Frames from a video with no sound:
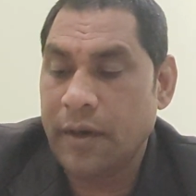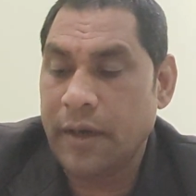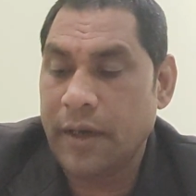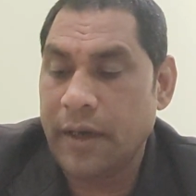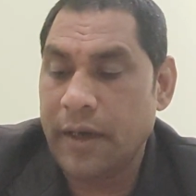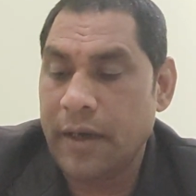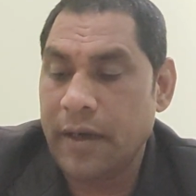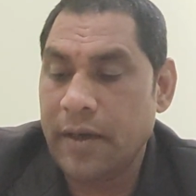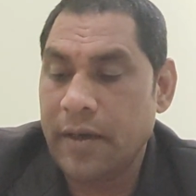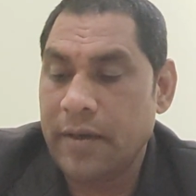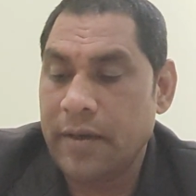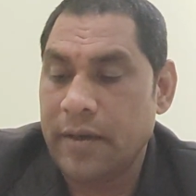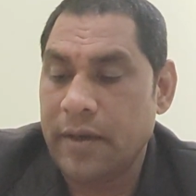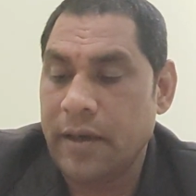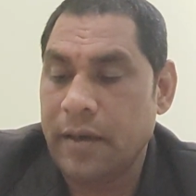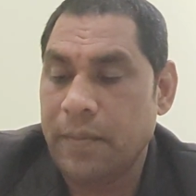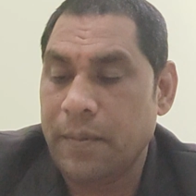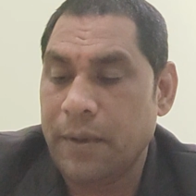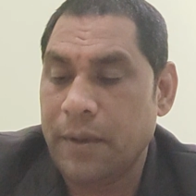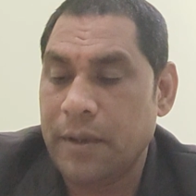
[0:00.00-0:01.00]
A.
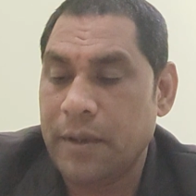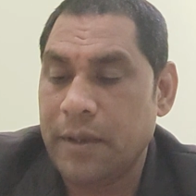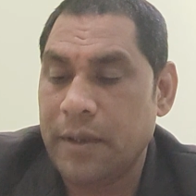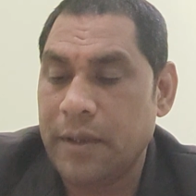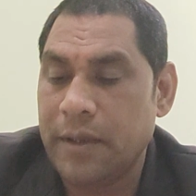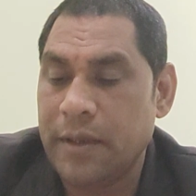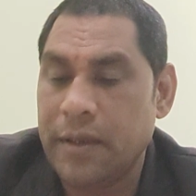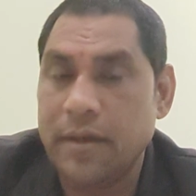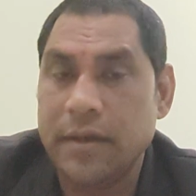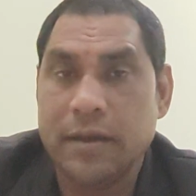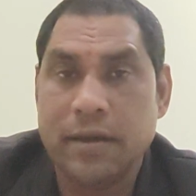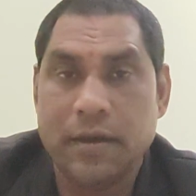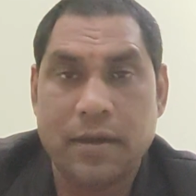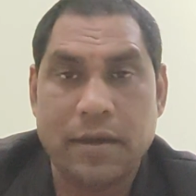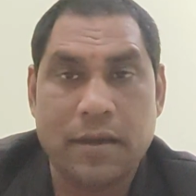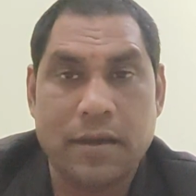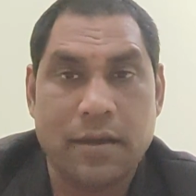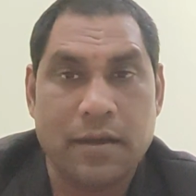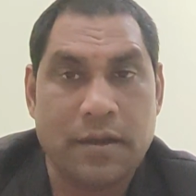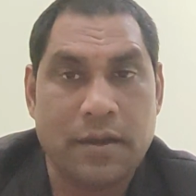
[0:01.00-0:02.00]
Sale purchase,
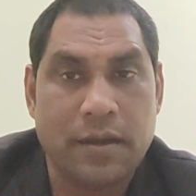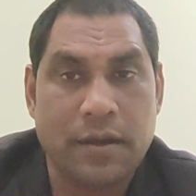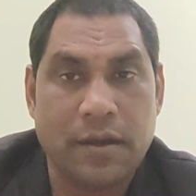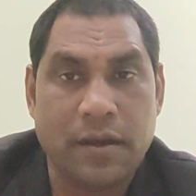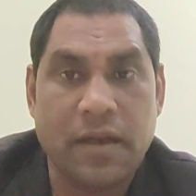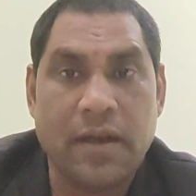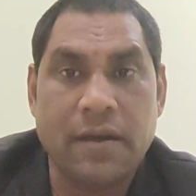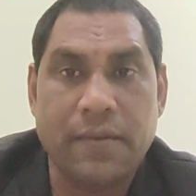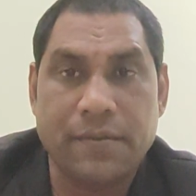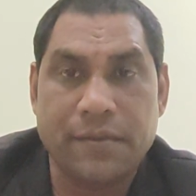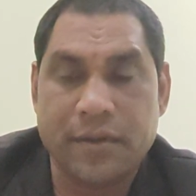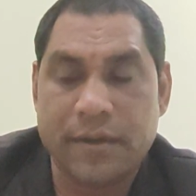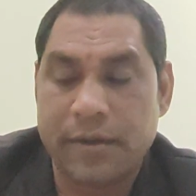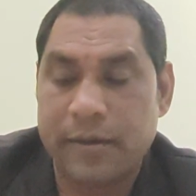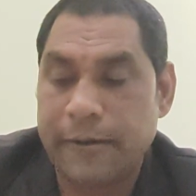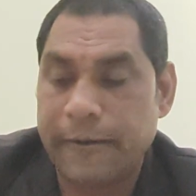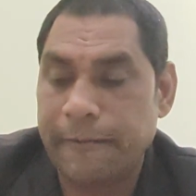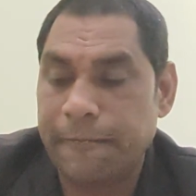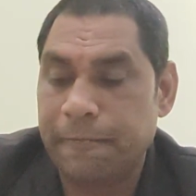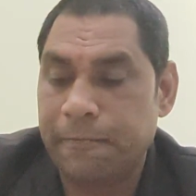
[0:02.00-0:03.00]
gift;
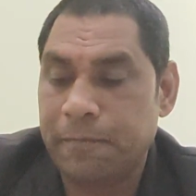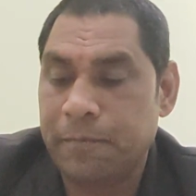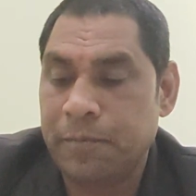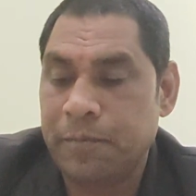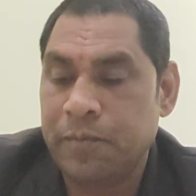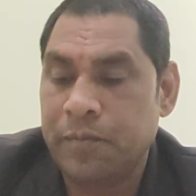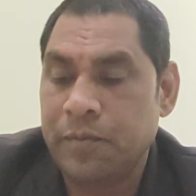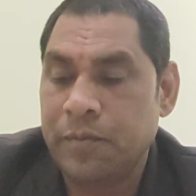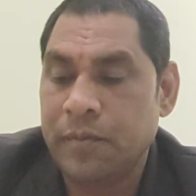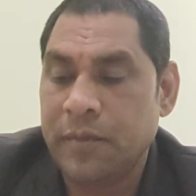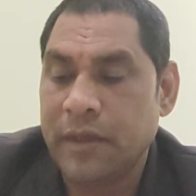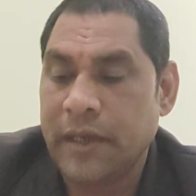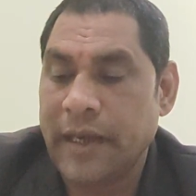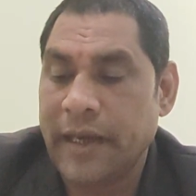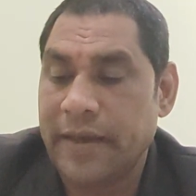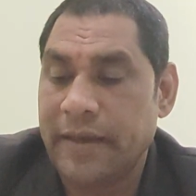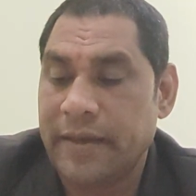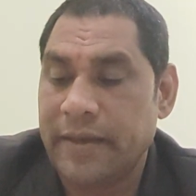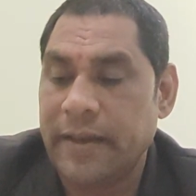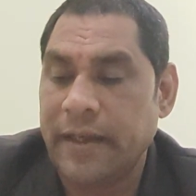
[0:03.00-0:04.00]

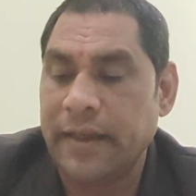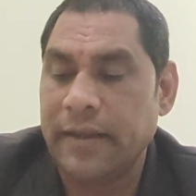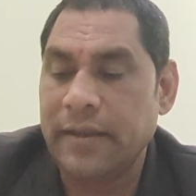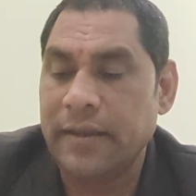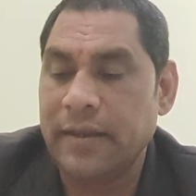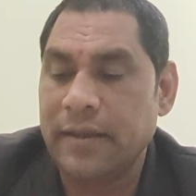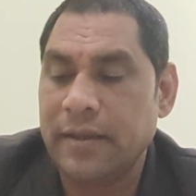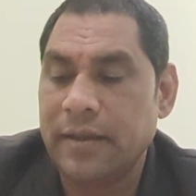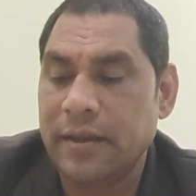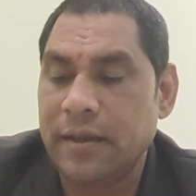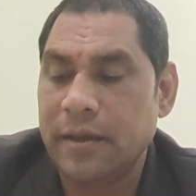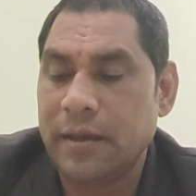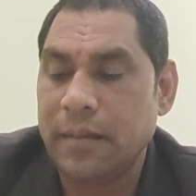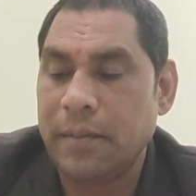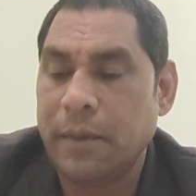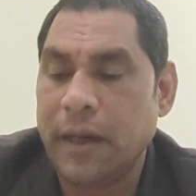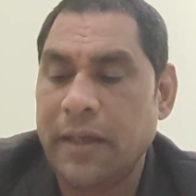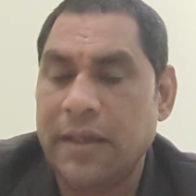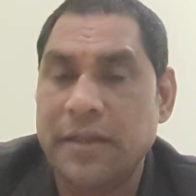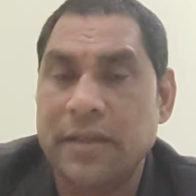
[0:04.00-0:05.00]
exchange,
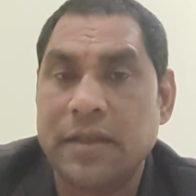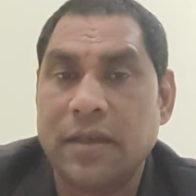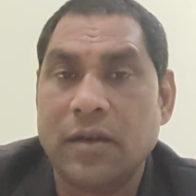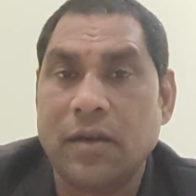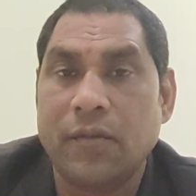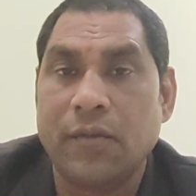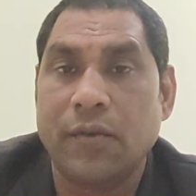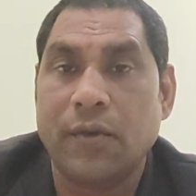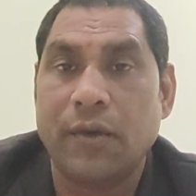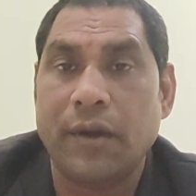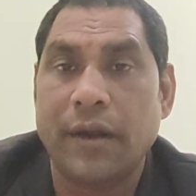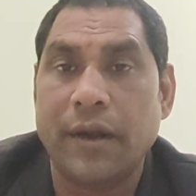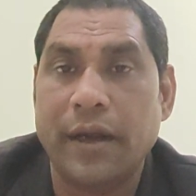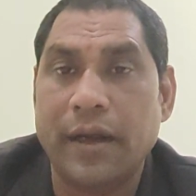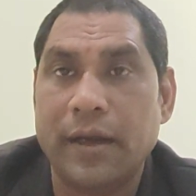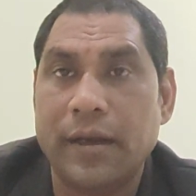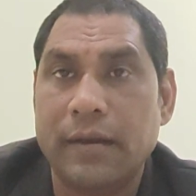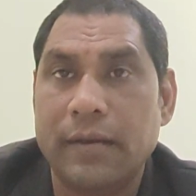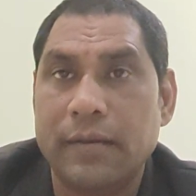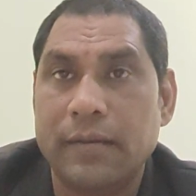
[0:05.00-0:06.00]
partition of
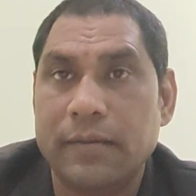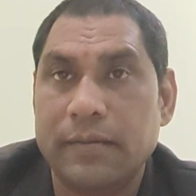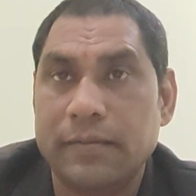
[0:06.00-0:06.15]
holding,